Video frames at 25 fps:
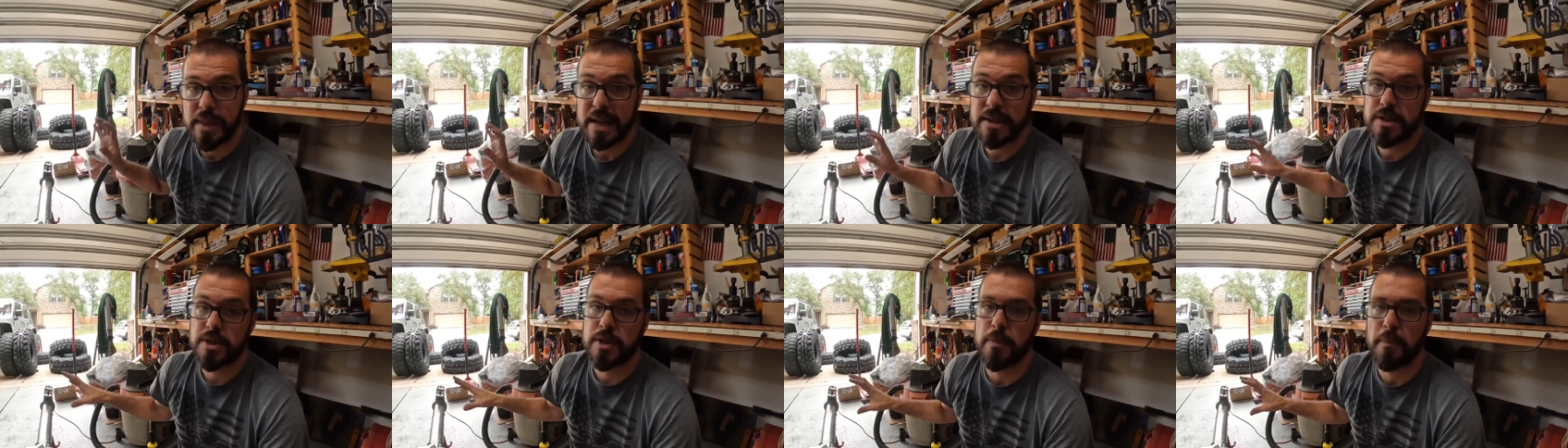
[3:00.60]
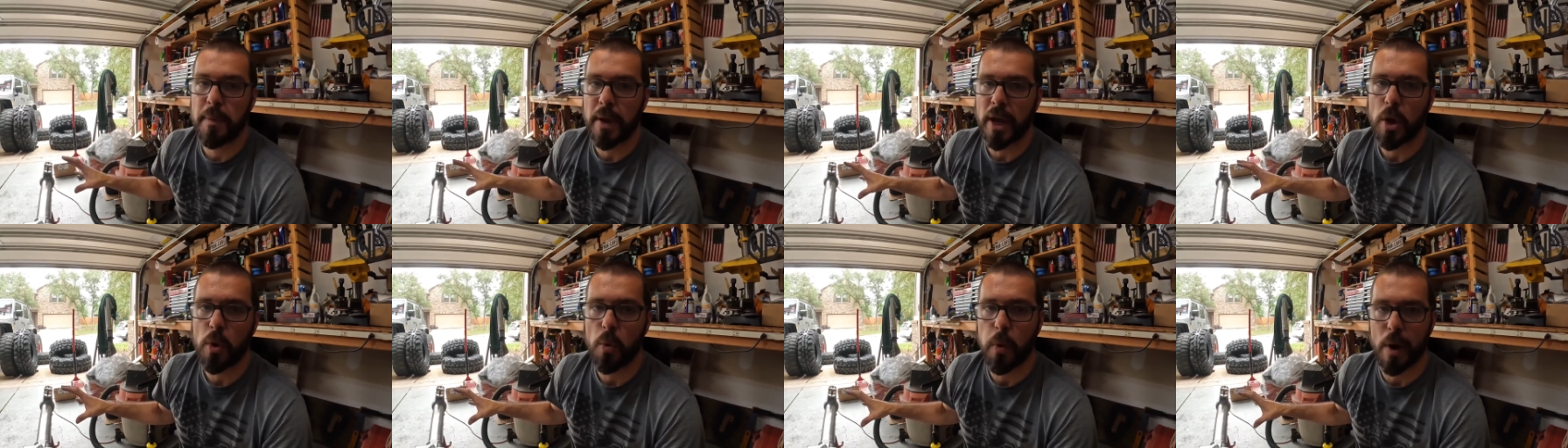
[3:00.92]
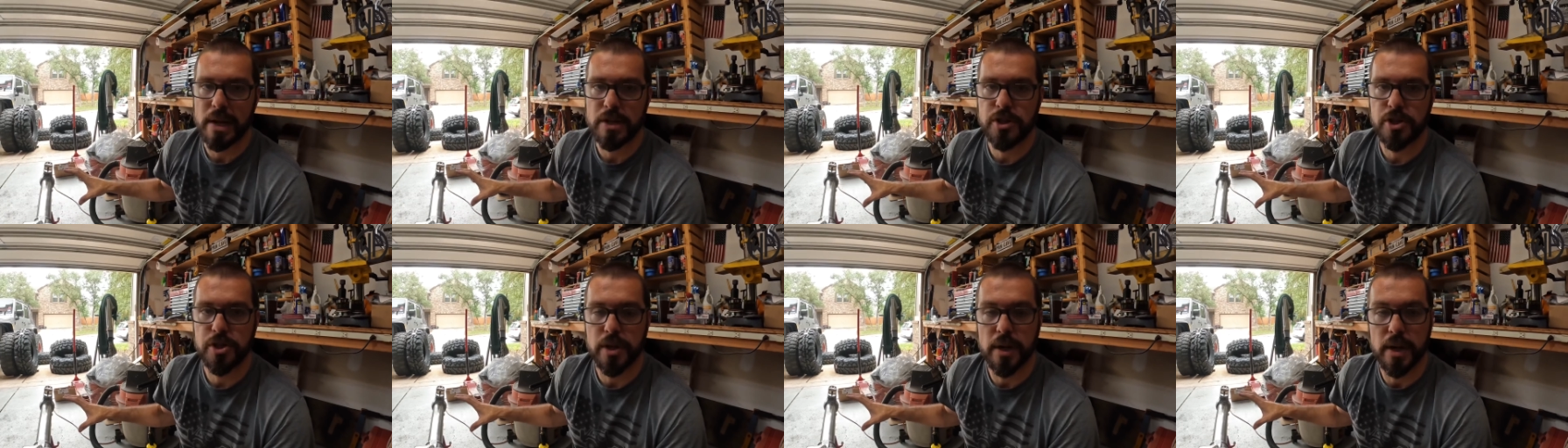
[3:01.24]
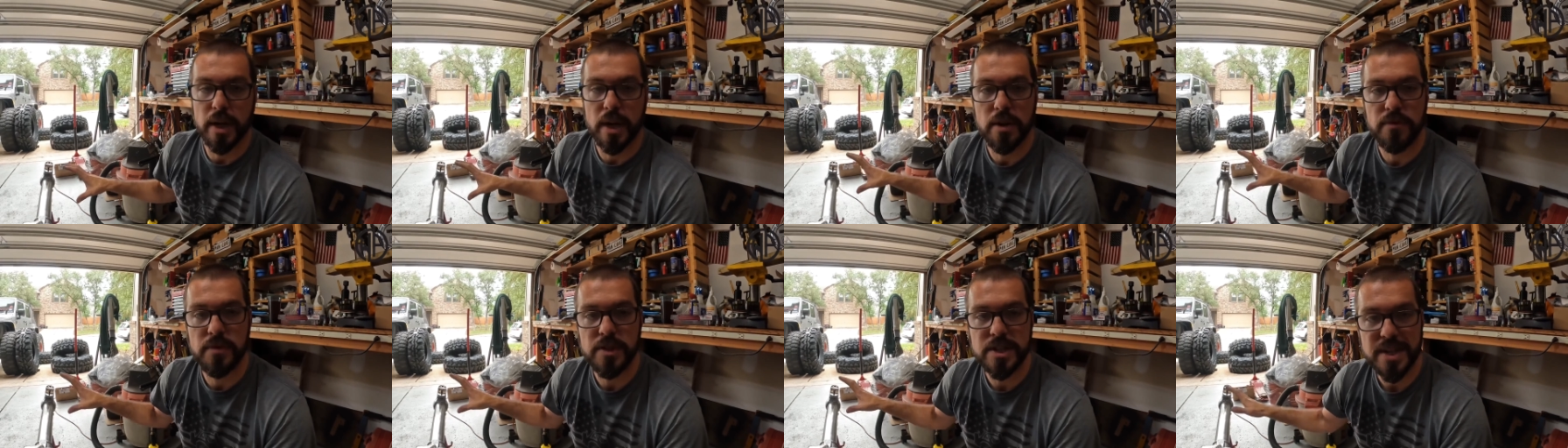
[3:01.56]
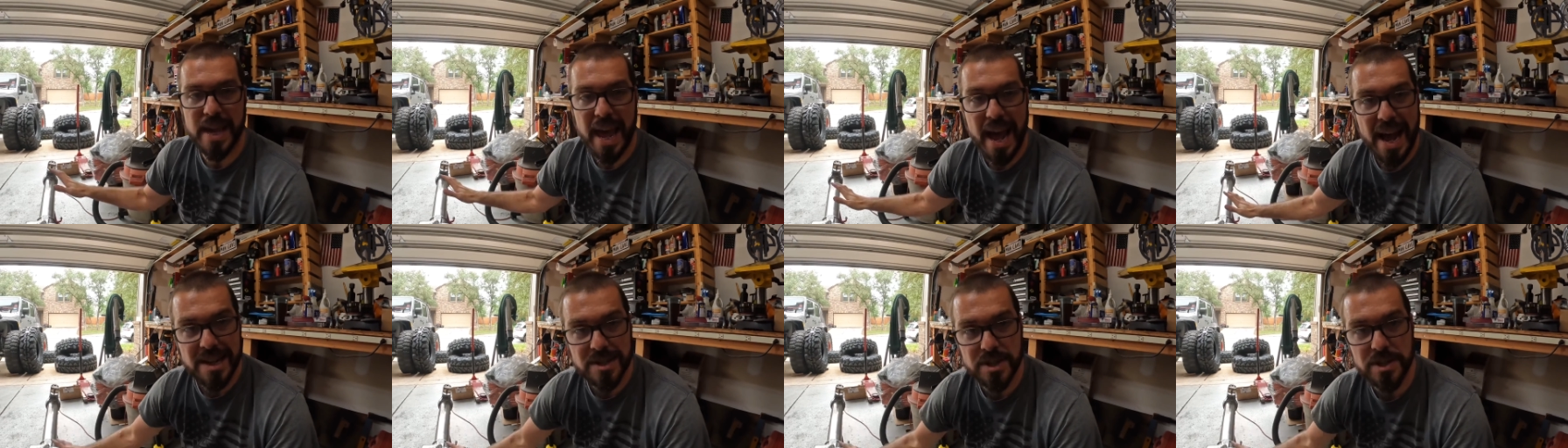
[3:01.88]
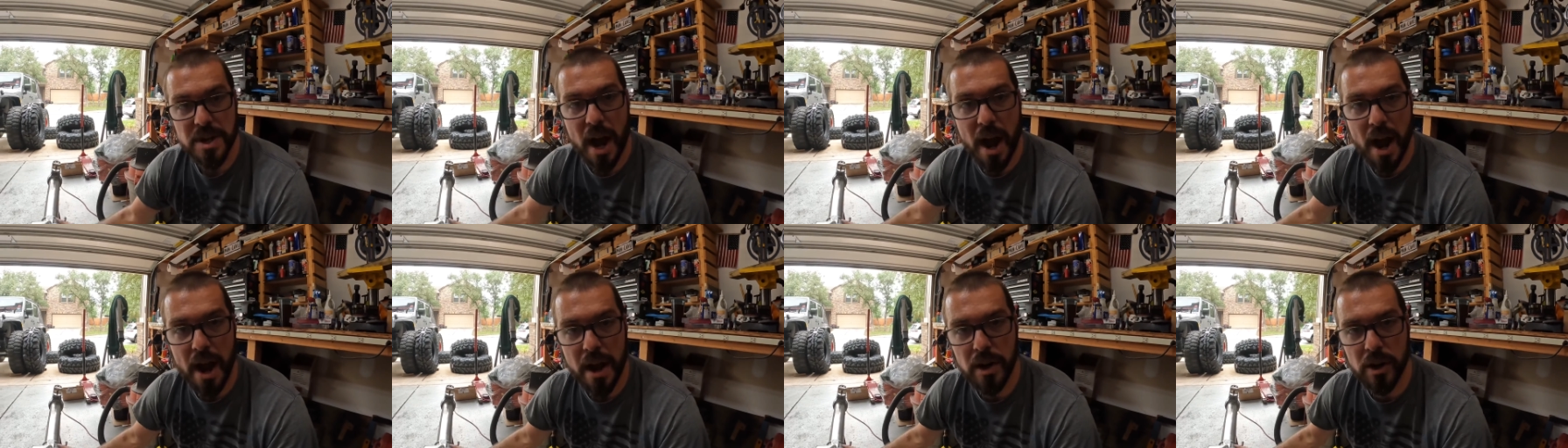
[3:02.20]
That's the big question. And if it's cast
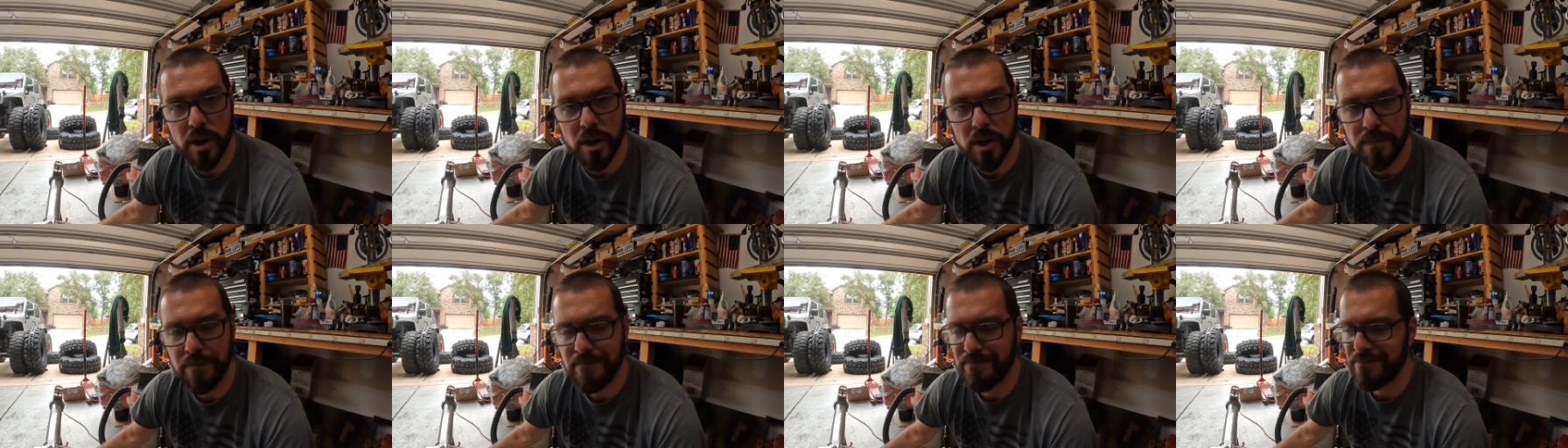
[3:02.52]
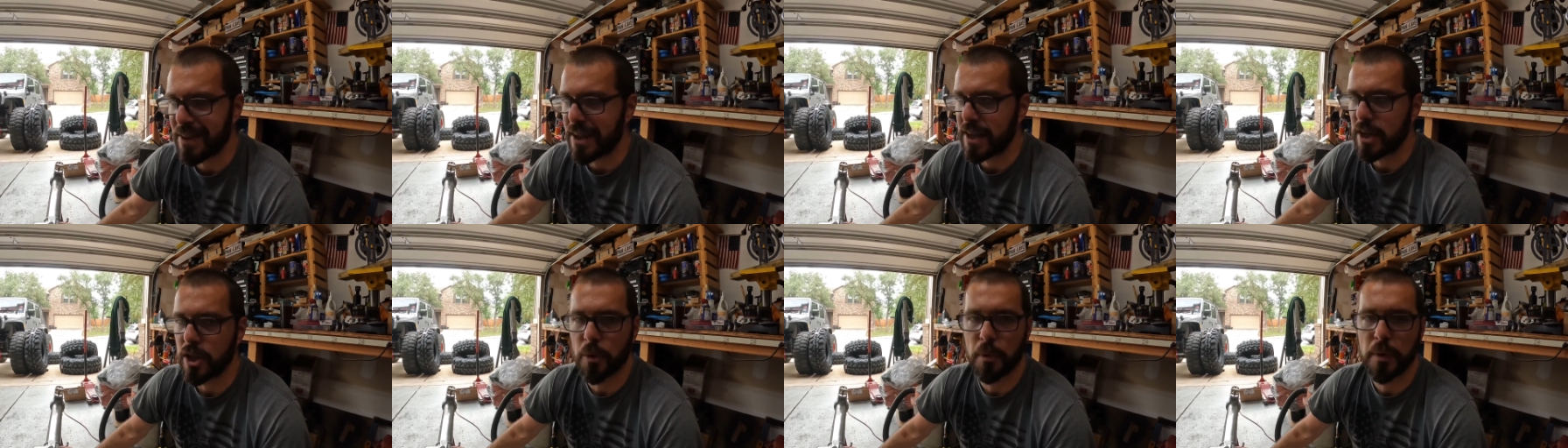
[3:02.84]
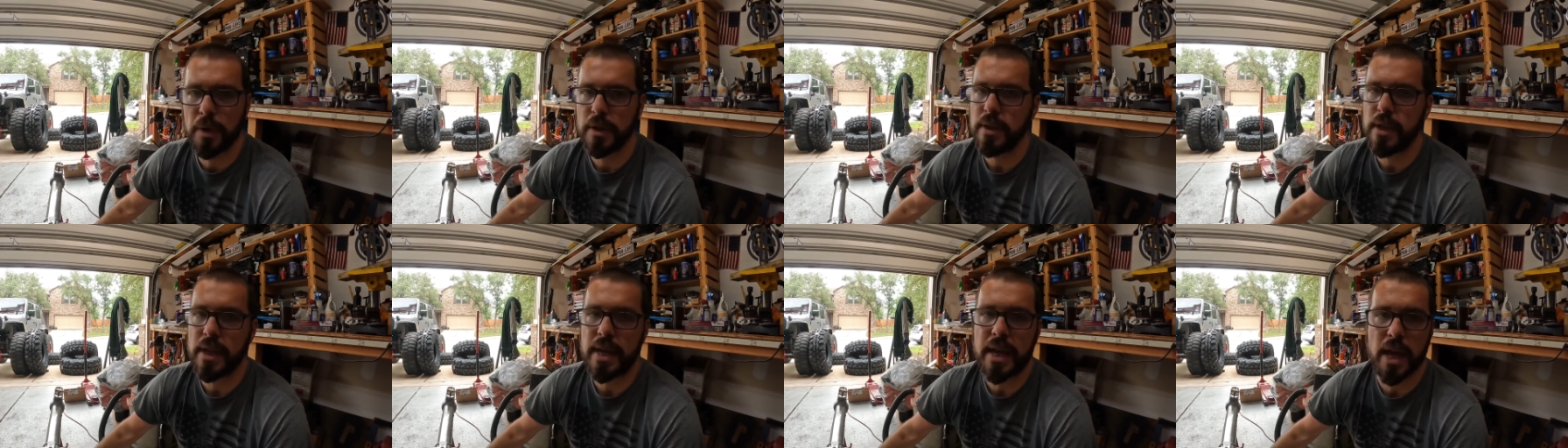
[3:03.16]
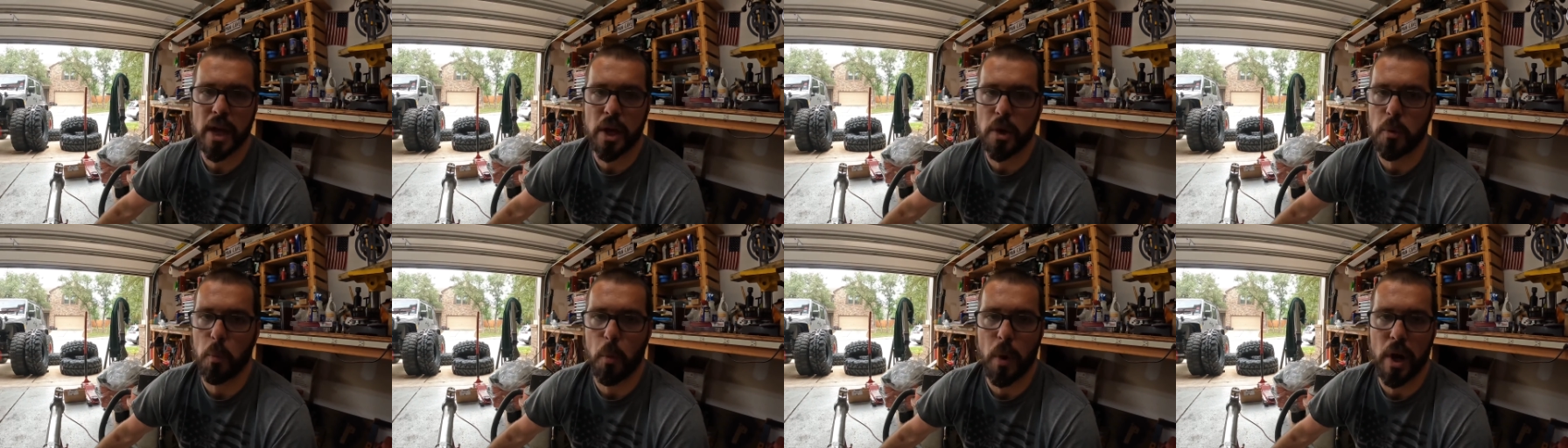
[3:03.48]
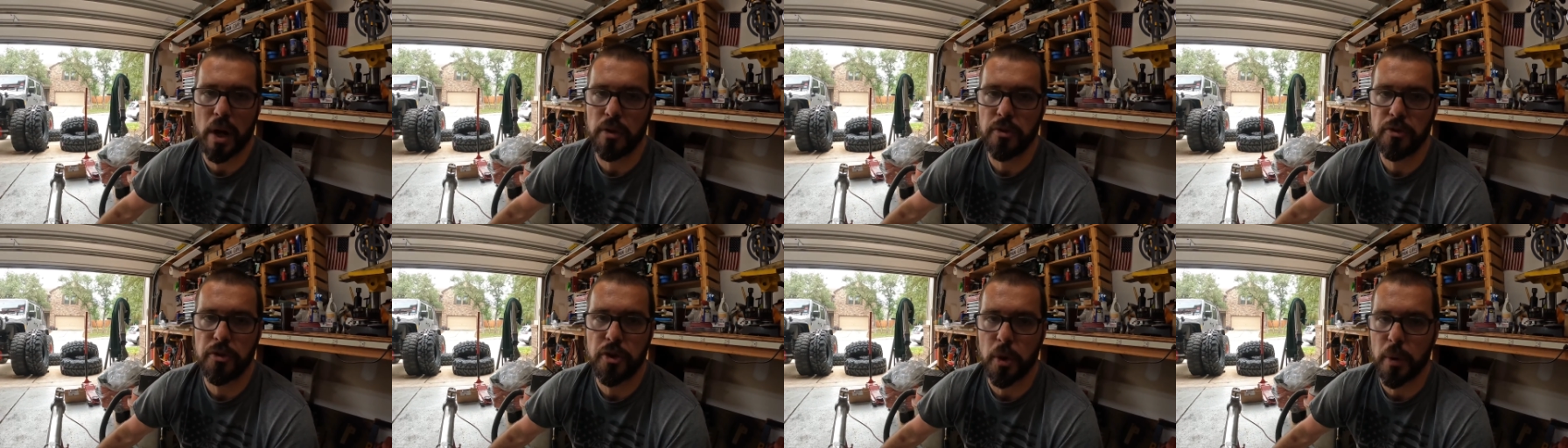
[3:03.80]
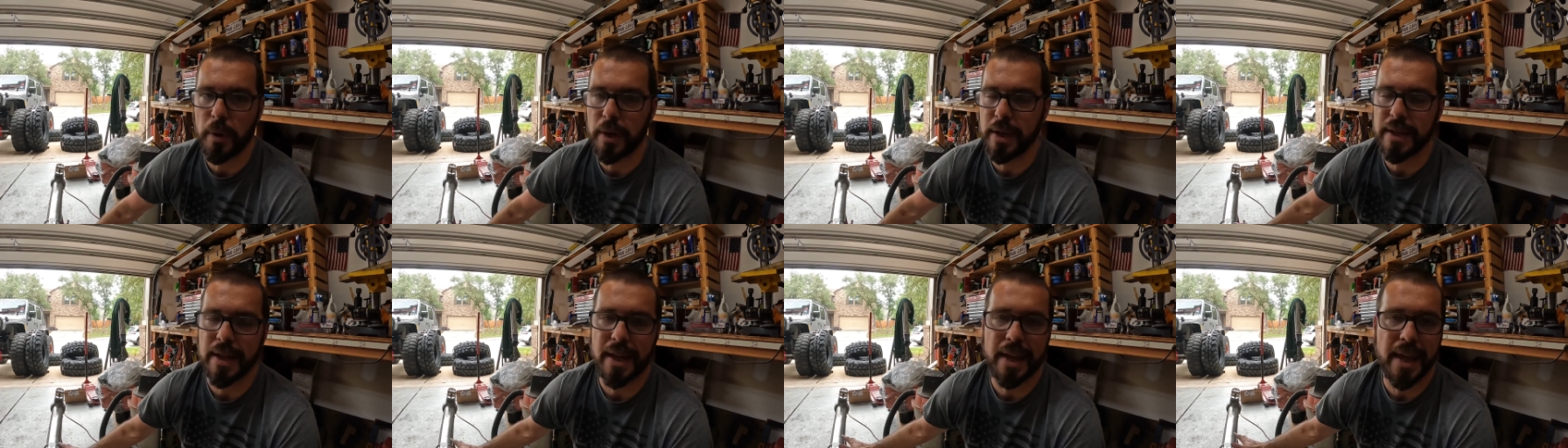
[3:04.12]
iron, you really can't weld to it.